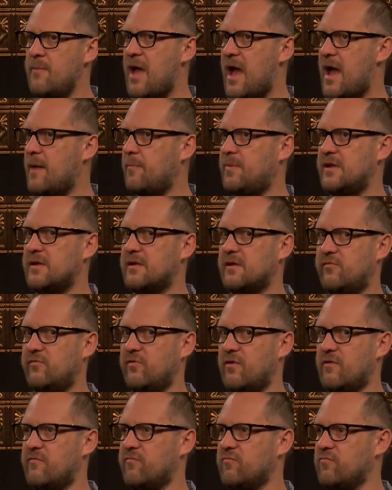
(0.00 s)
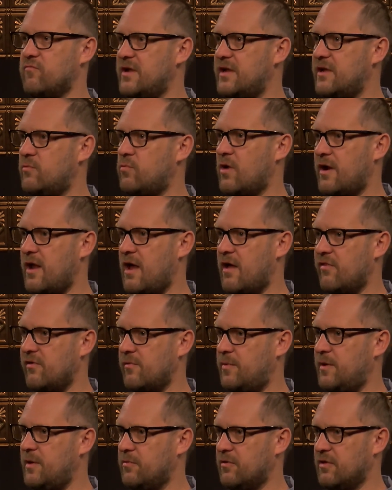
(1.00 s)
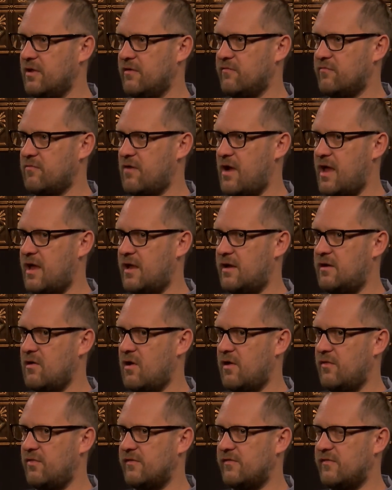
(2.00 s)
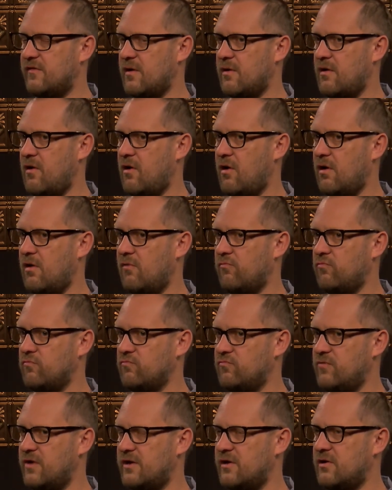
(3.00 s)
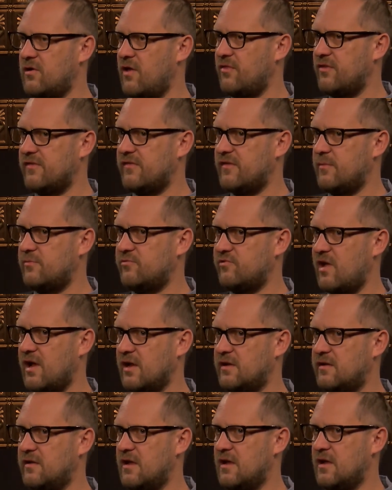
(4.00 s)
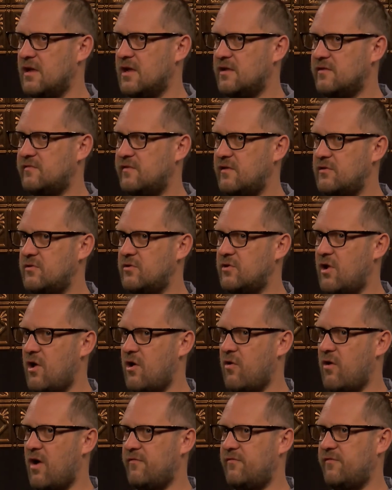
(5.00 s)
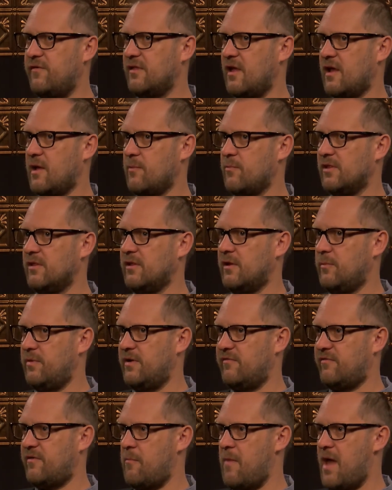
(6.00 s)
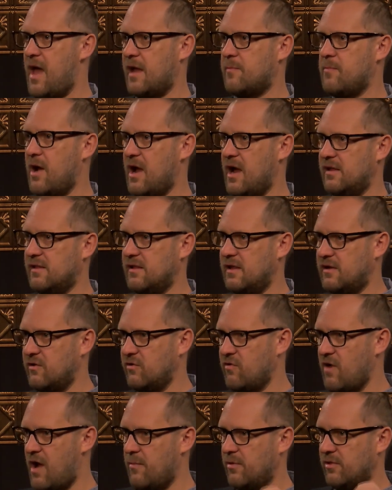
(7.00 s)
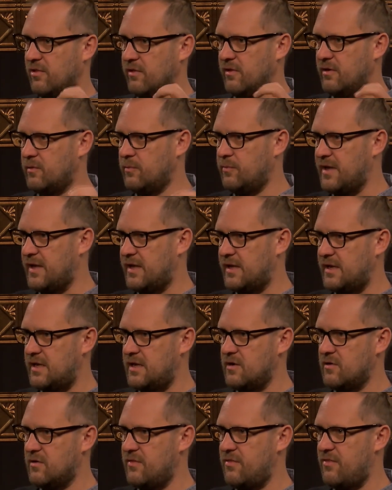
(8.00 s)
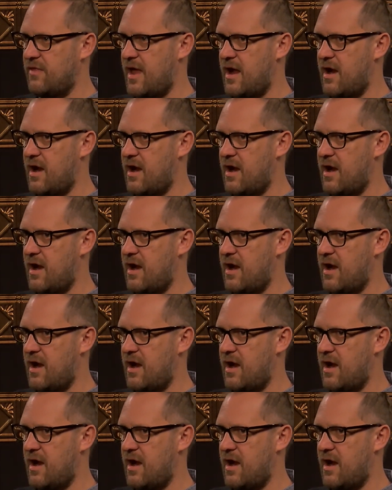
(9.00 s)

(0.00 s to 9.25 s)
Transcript: happy to sort of read what other people have read on written on the subject. I feel like I'm a little bit of a magpie. I like to grab a little bit here and there.